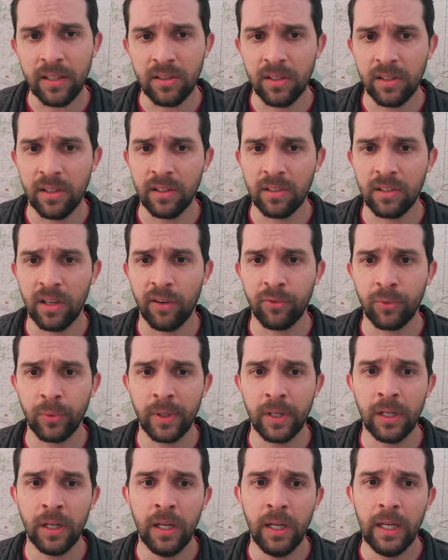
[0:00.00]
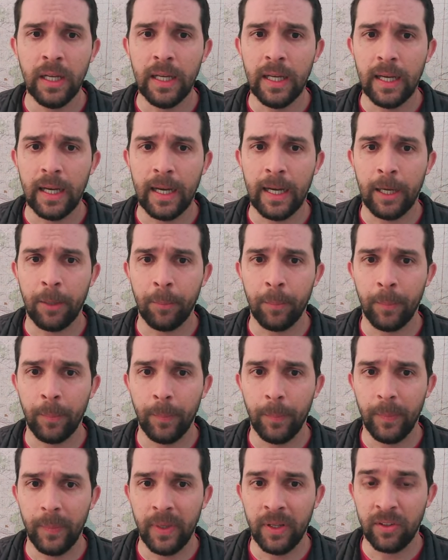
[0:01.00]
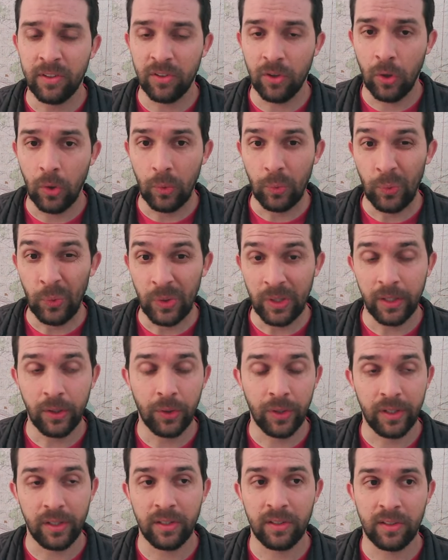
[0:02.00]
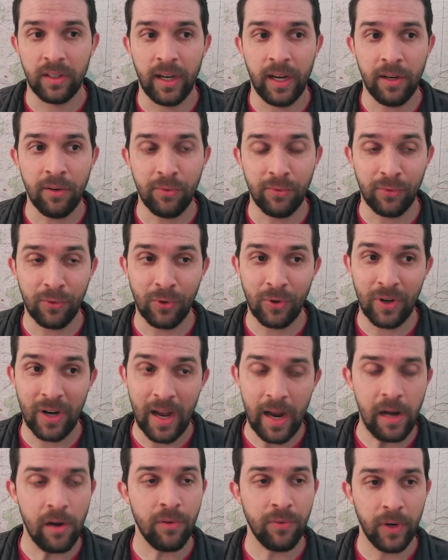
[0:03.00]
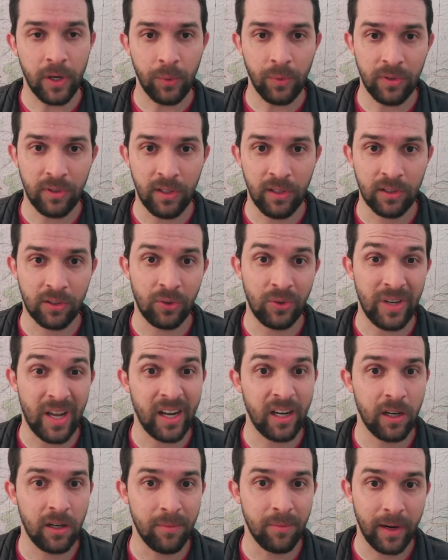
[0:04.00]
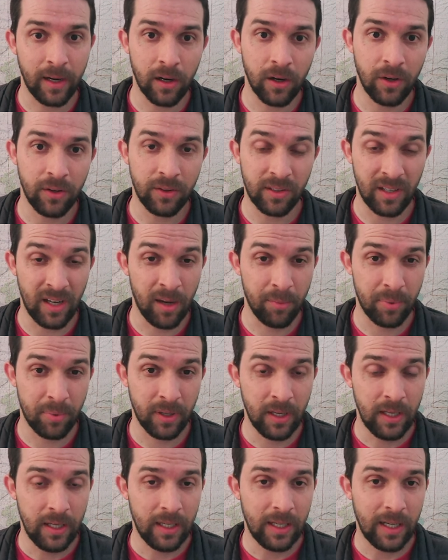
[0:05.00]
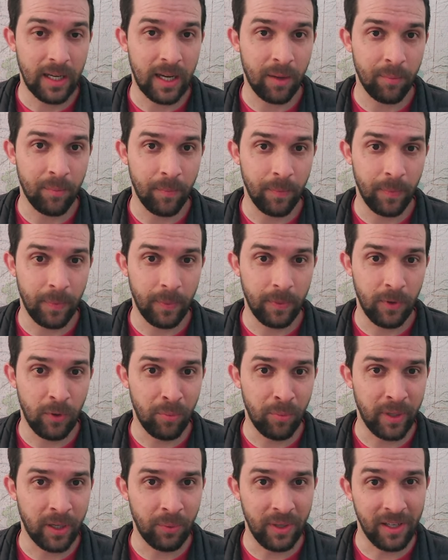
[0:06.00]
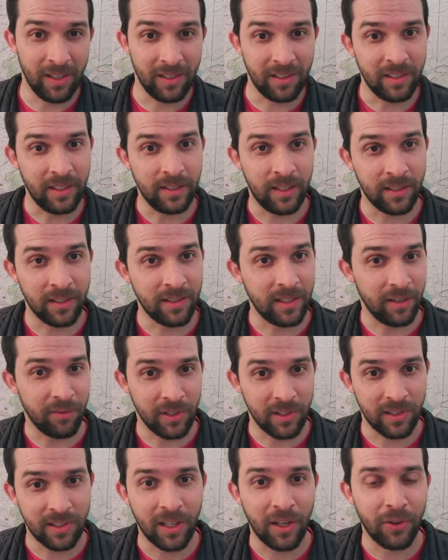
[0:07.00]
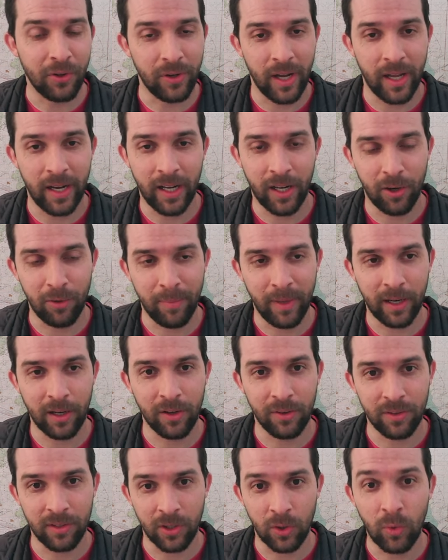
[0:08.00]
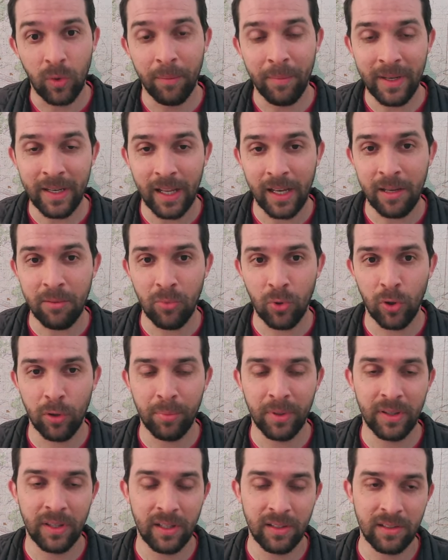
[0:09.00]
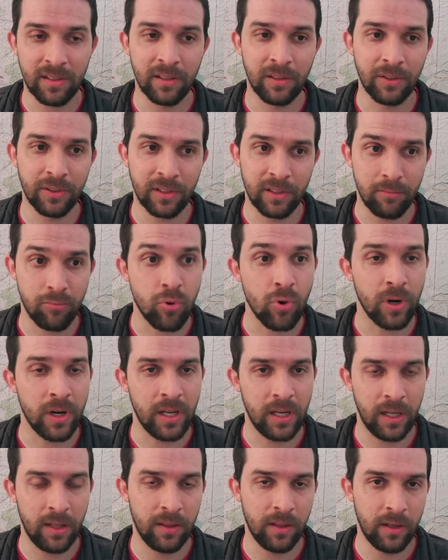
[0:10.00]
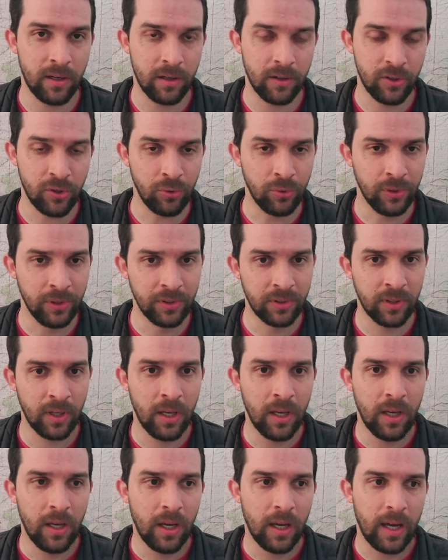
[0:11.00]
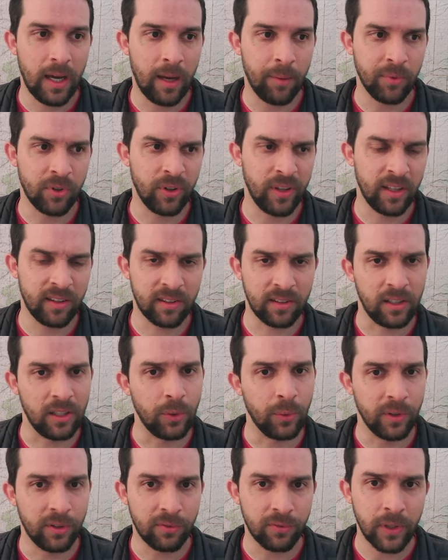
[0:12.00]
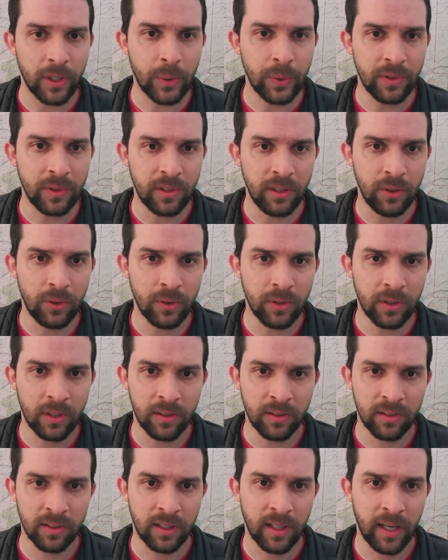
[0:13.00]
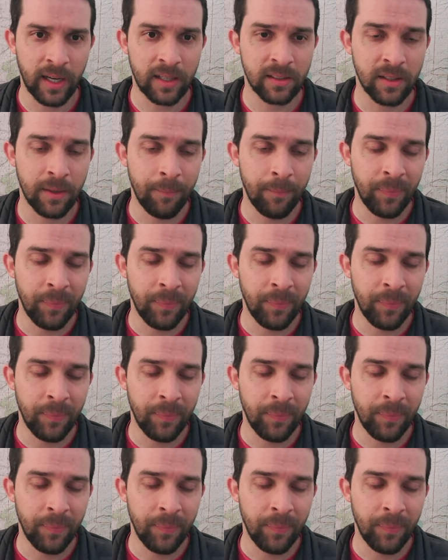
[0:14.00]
to this software, it's really only designed for higher frequencies, so 900 megahertz and up. Ubiquiti doesn't even sell their 900 megahertz equipment anymore, but they still support it in their tools. So that's the lowest frequency you can select.